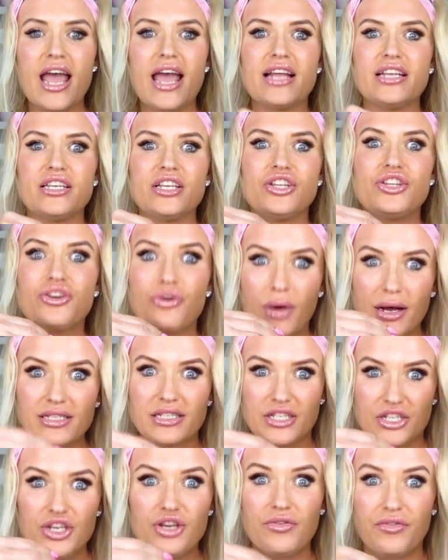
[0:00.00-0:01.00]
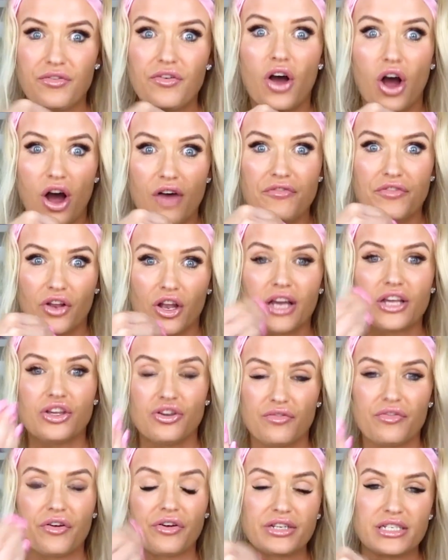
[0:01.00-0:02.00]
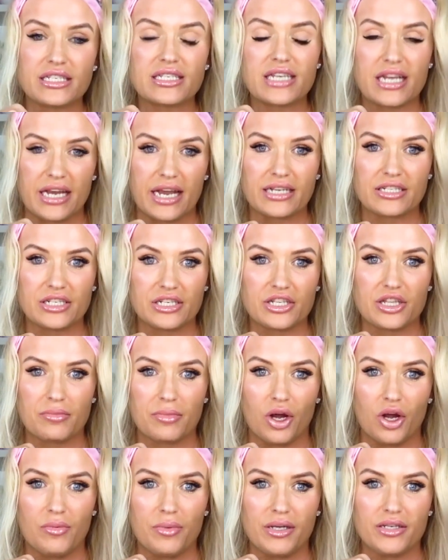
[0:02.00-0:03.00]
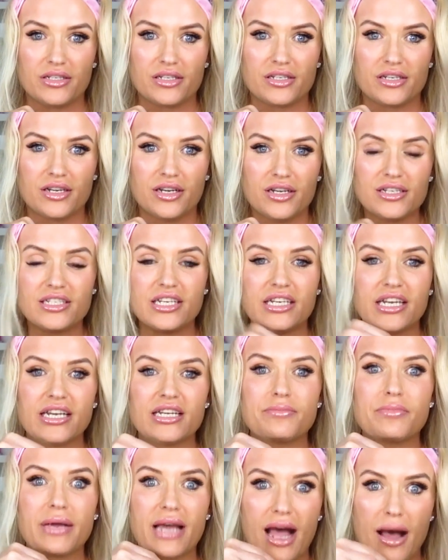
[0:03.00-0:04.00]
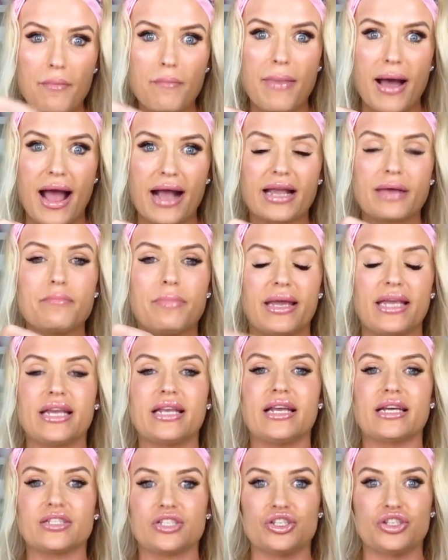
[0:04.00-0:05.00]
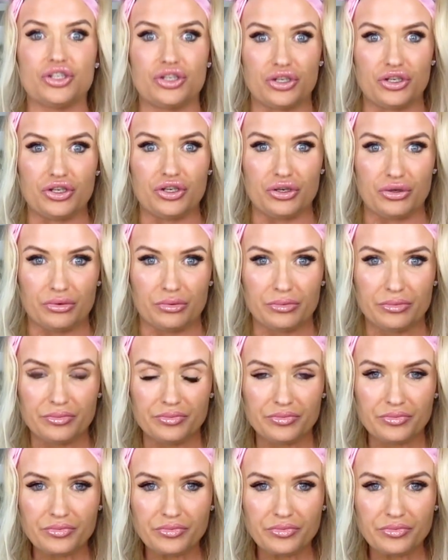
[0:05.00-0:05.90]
And I feel like you're very disconnected at the moment. So you need to come back and be connected to you.